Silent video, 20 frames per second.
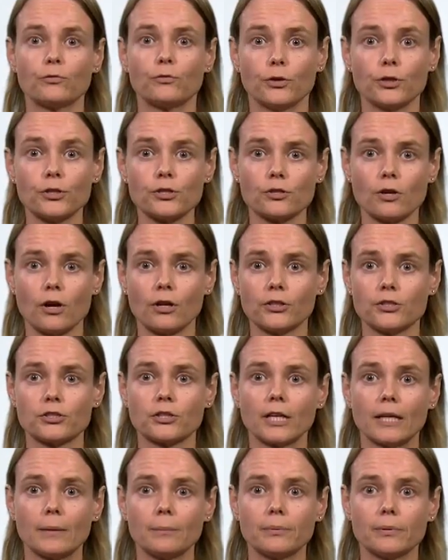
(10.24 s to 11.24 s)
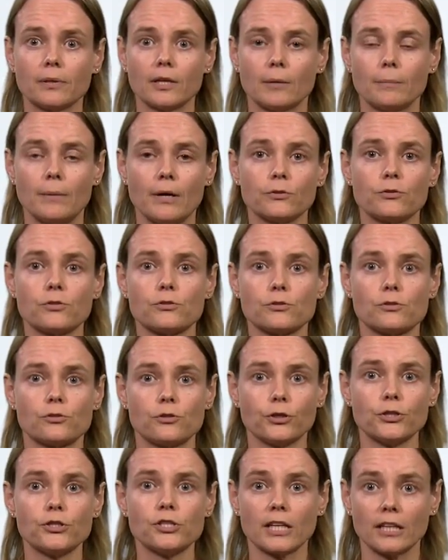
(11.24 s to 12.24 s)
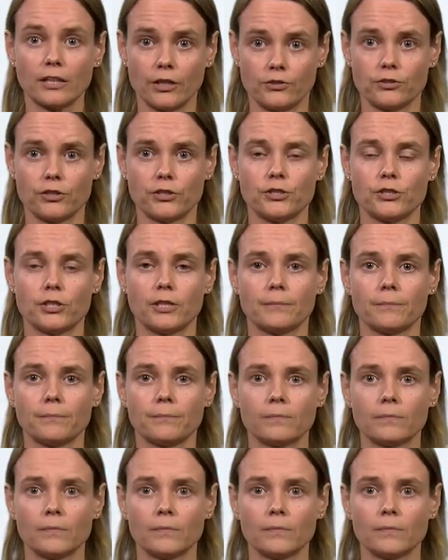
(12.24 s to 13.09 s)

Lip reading: first knowledge clip about searching literature.